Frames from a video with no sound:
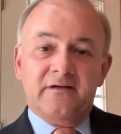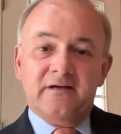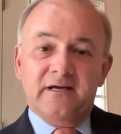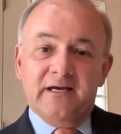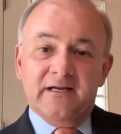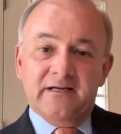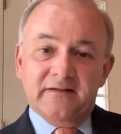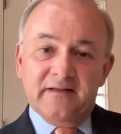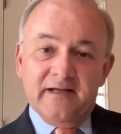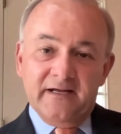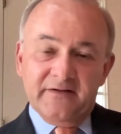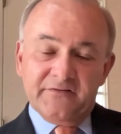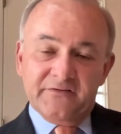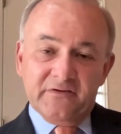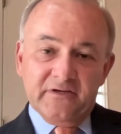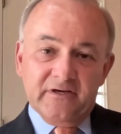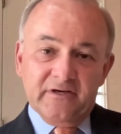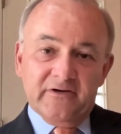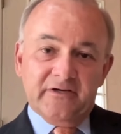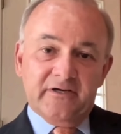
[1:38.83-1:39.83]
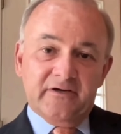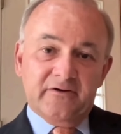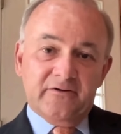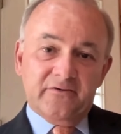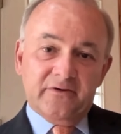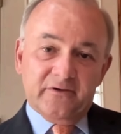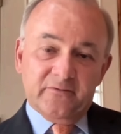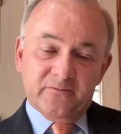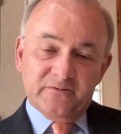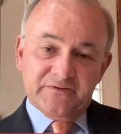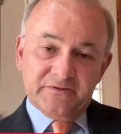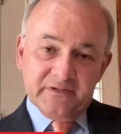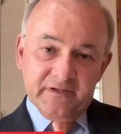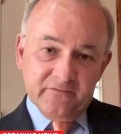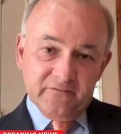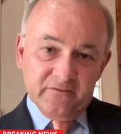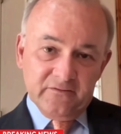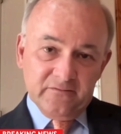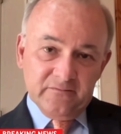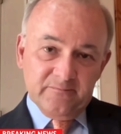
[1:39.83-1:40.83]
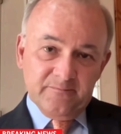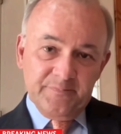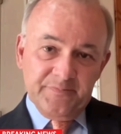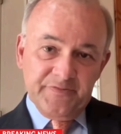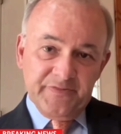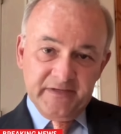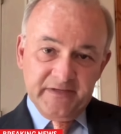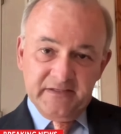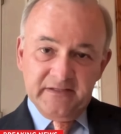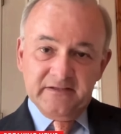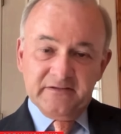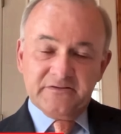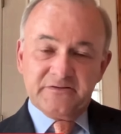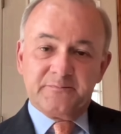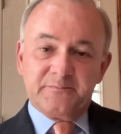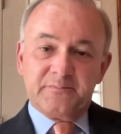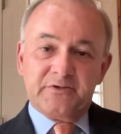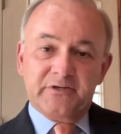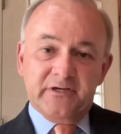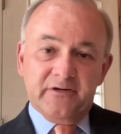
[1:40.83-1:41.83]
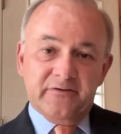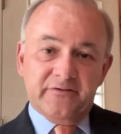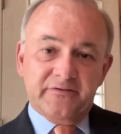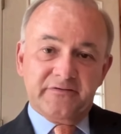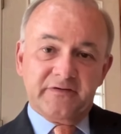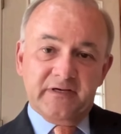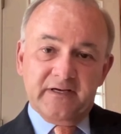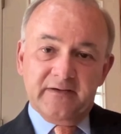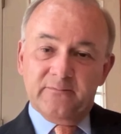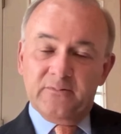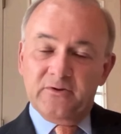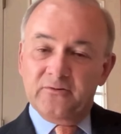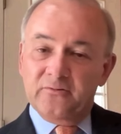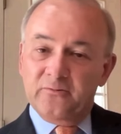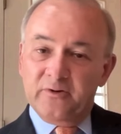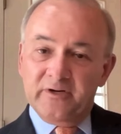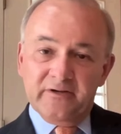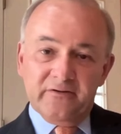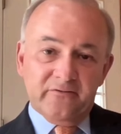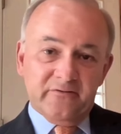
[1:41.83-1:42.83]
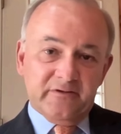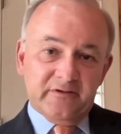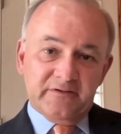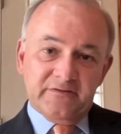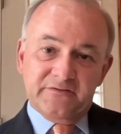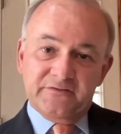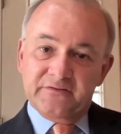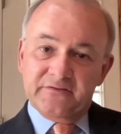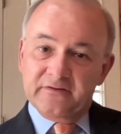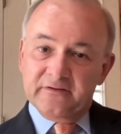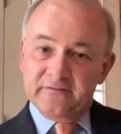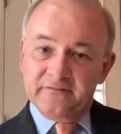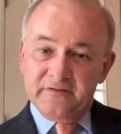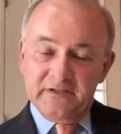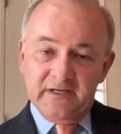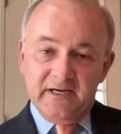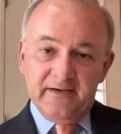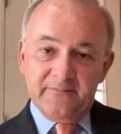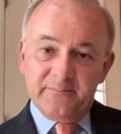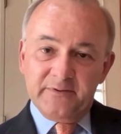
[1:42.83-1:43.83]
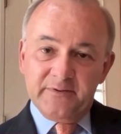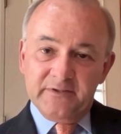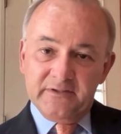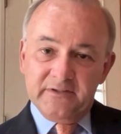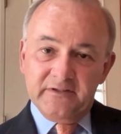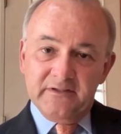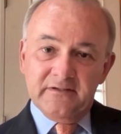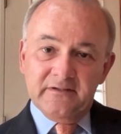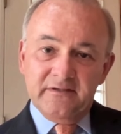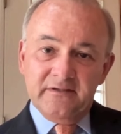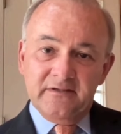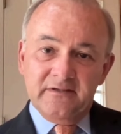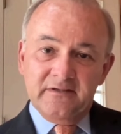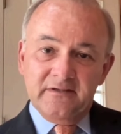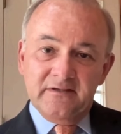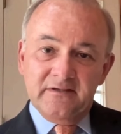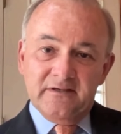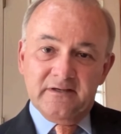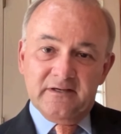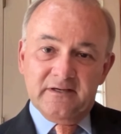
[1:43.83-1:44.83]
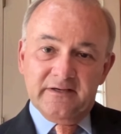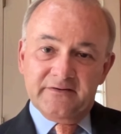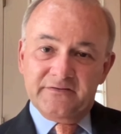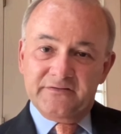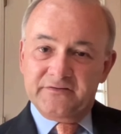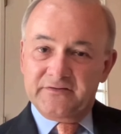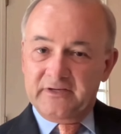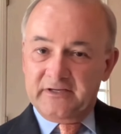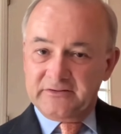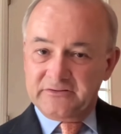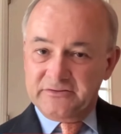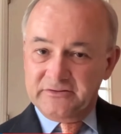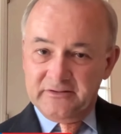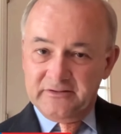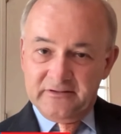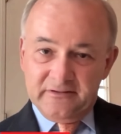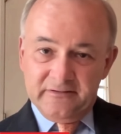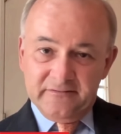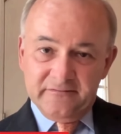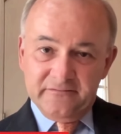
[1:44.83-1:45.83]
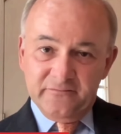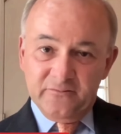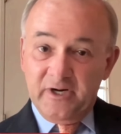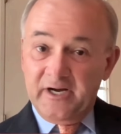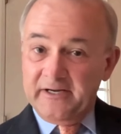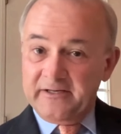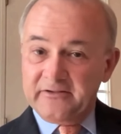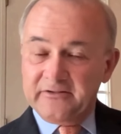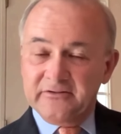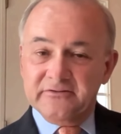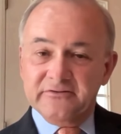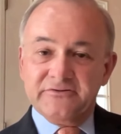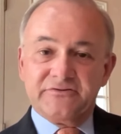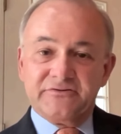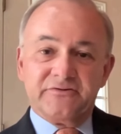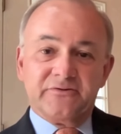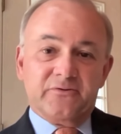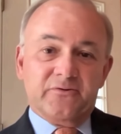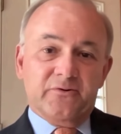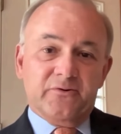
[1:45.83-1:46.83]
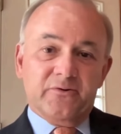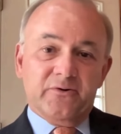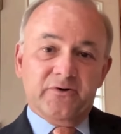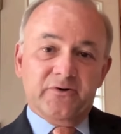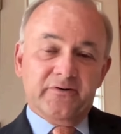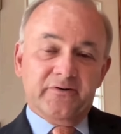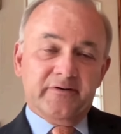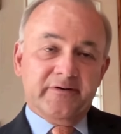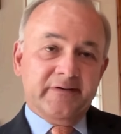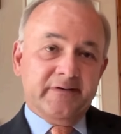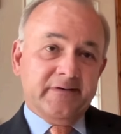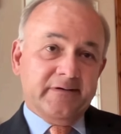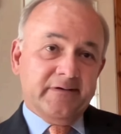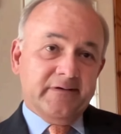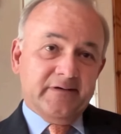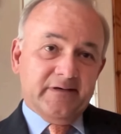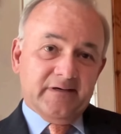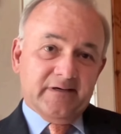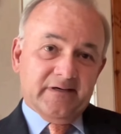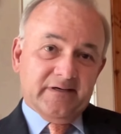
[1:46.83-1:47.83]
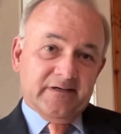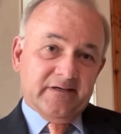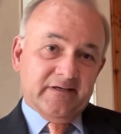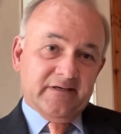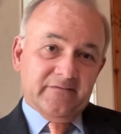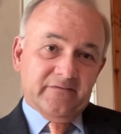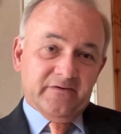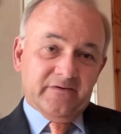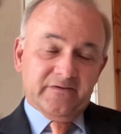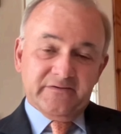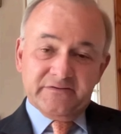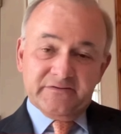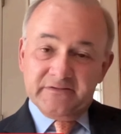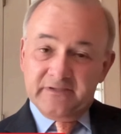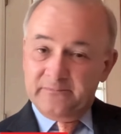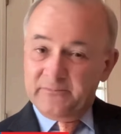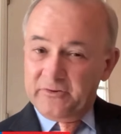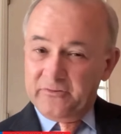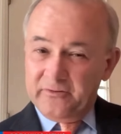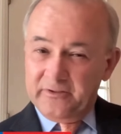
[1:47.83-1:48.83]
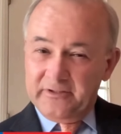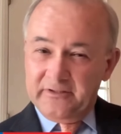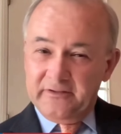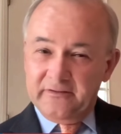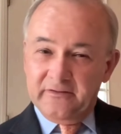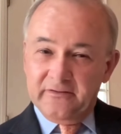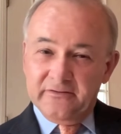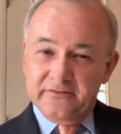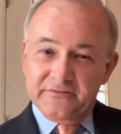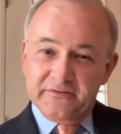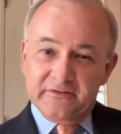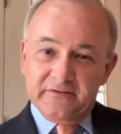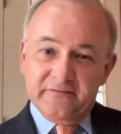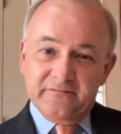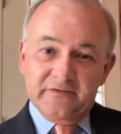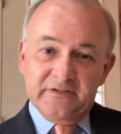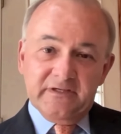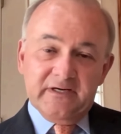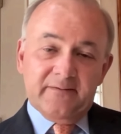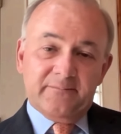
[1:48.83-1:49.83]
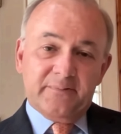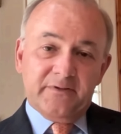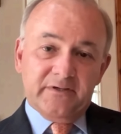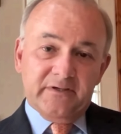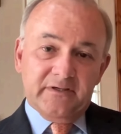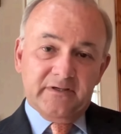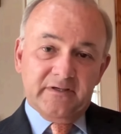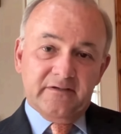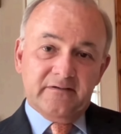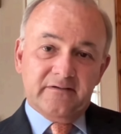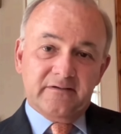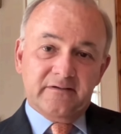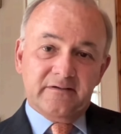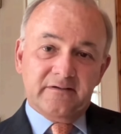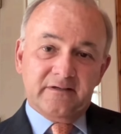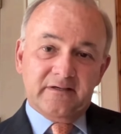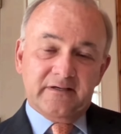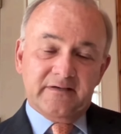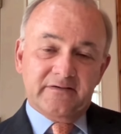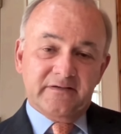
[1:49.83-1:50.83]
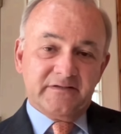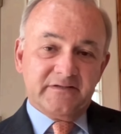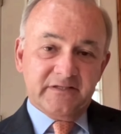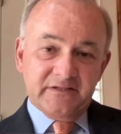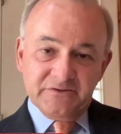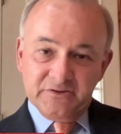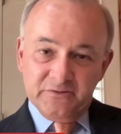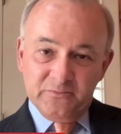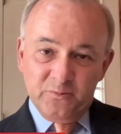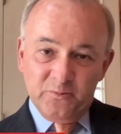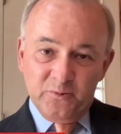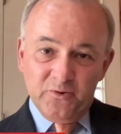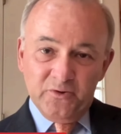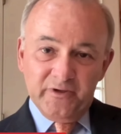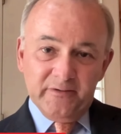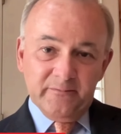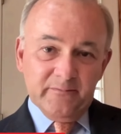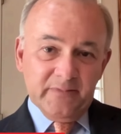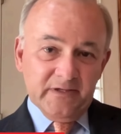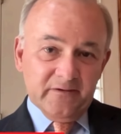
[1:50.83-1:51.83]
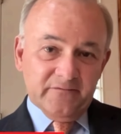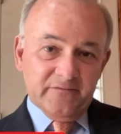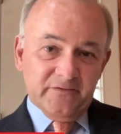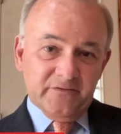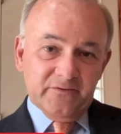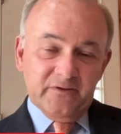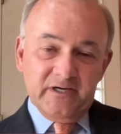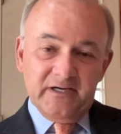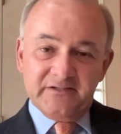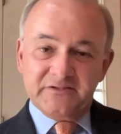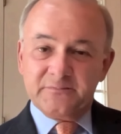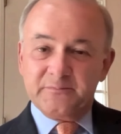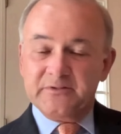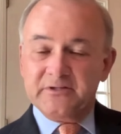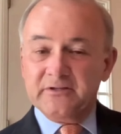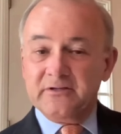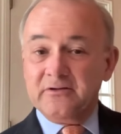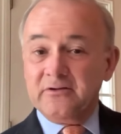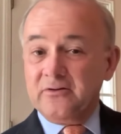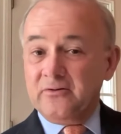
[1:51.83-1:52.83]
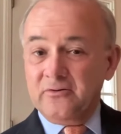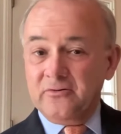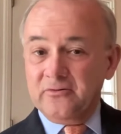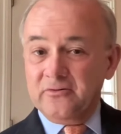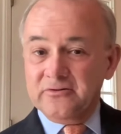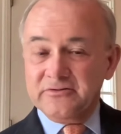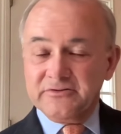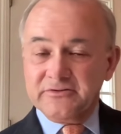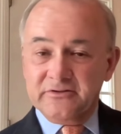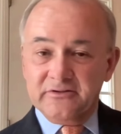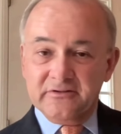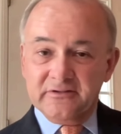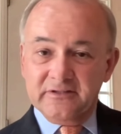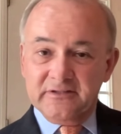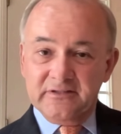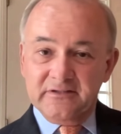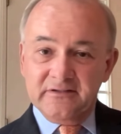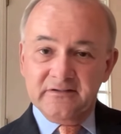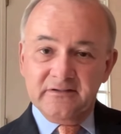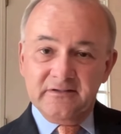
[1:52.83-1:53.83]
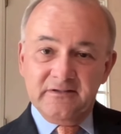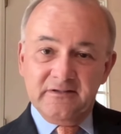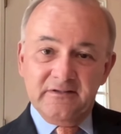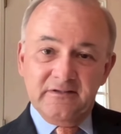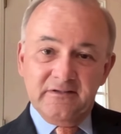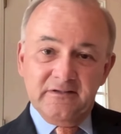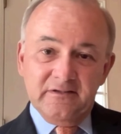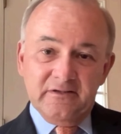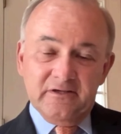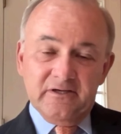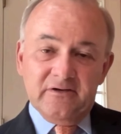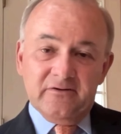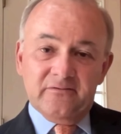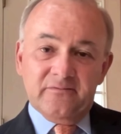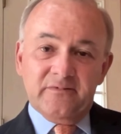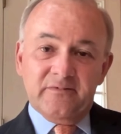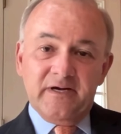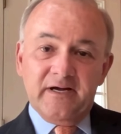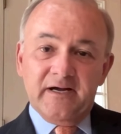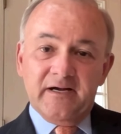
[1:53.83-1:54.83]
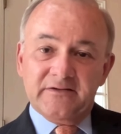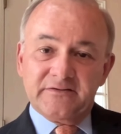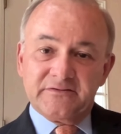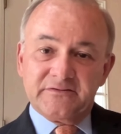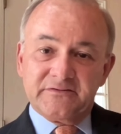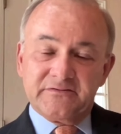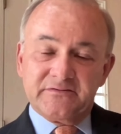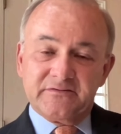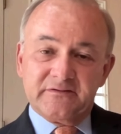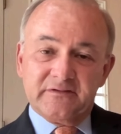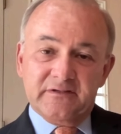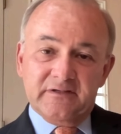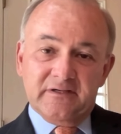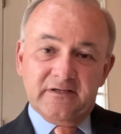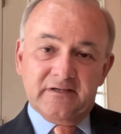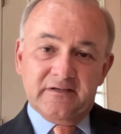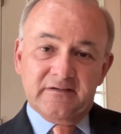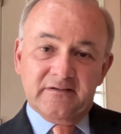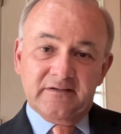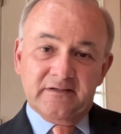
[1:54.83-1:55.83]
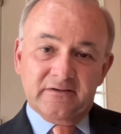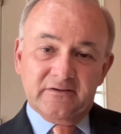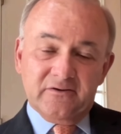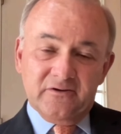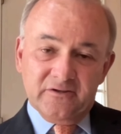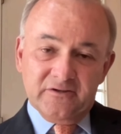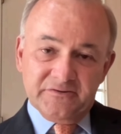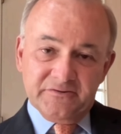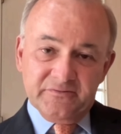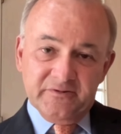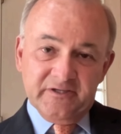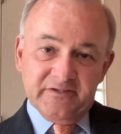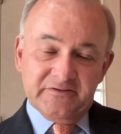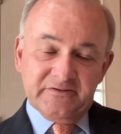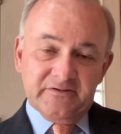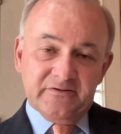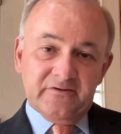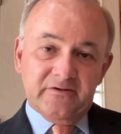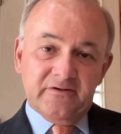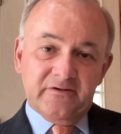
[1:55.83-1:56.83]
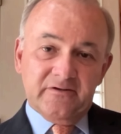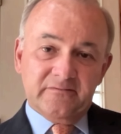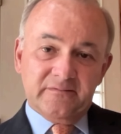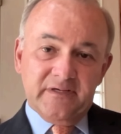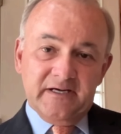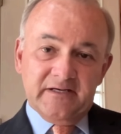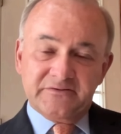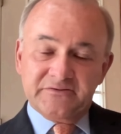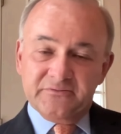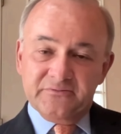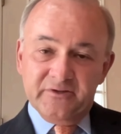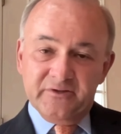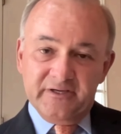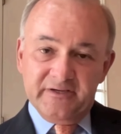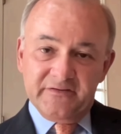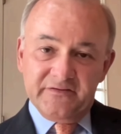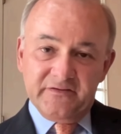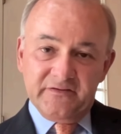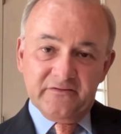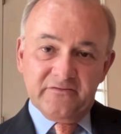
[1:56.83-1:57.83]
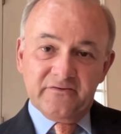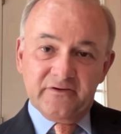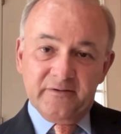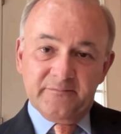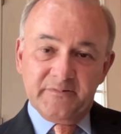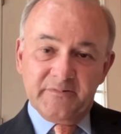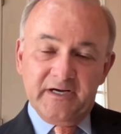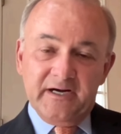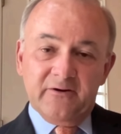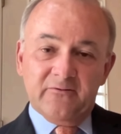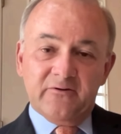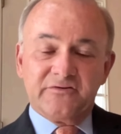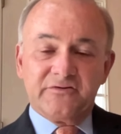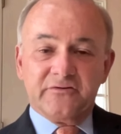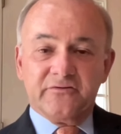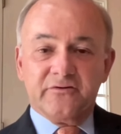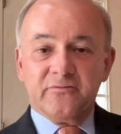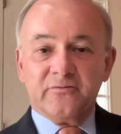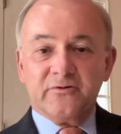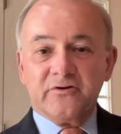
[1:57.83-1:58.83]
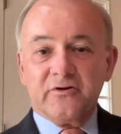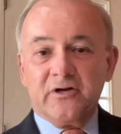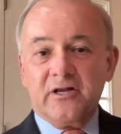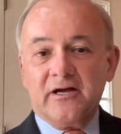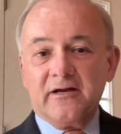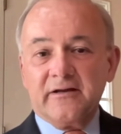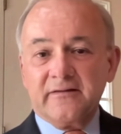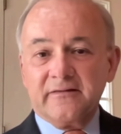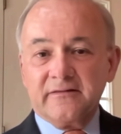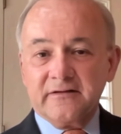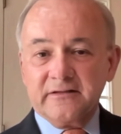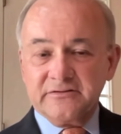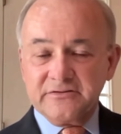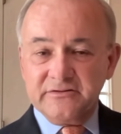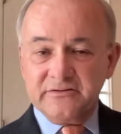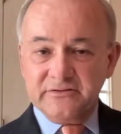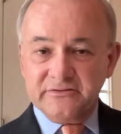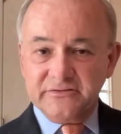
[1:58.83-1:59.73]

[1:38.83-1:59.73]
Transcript: And in that scenario, there were several things put on the table, whether it's the VIP uh, section of Rikers, or uh, even to some degree, there's a VIP uh, detention ward at Bellevue Hospital, or certainly, you know, house uh, incarceration or house arrest at Trump Tower. So there were a lot of things mm-hmm.